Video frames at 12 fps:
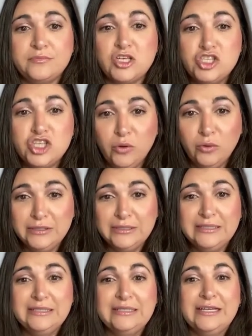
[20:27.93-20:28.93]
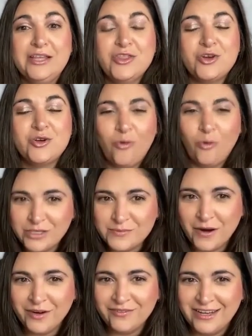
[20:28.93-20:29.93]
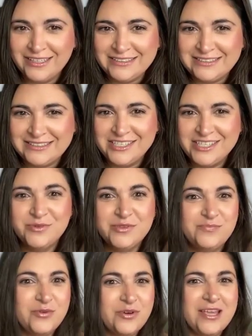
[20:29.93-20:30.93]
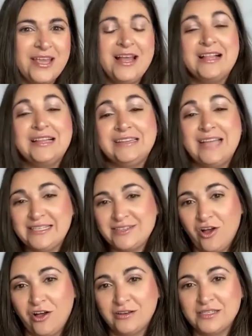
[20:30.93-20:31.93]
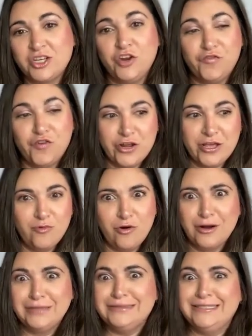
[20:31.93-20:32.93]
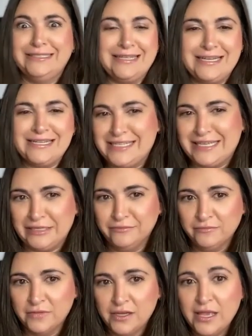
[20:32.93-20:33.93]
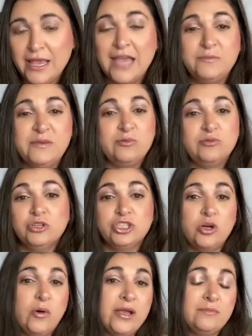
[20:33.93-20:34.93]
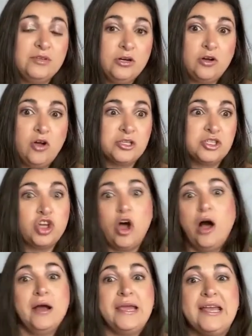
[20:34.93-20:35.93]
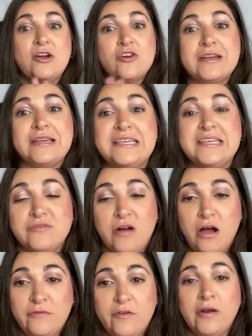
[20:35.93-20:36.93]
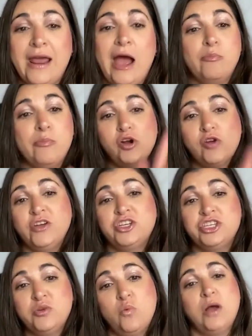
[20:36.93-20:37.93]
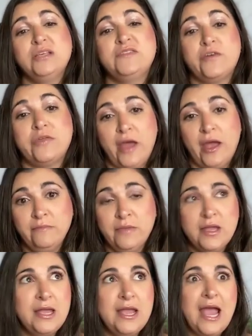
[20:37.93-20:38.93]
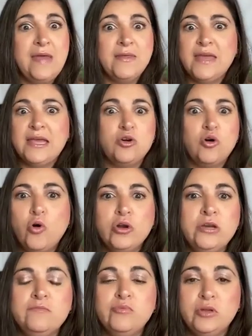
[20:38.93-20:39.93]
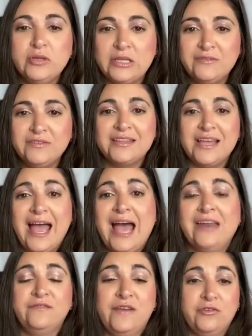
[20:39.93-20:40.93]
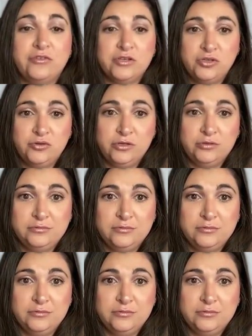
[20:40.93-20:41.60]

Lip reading: So the coolest part was she was booking less calls, converting more, didn't need a team. And people were showing up to her calls, talking her ear off on how perfect she was for them and that they couldn't believe that they hadn't found her sooner.